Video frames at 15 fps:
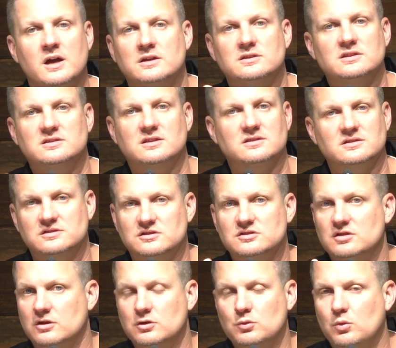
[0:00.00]
He says, this is
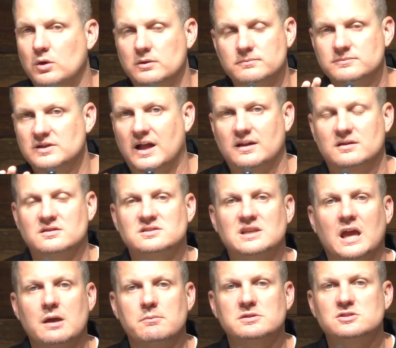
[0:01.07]
a new one, not the
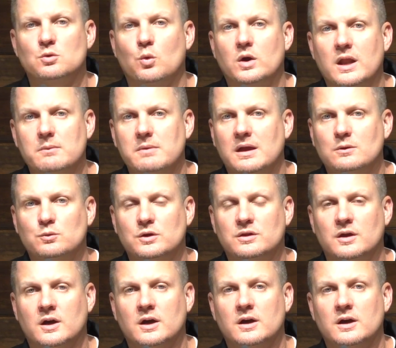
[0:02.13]
same as the one I made with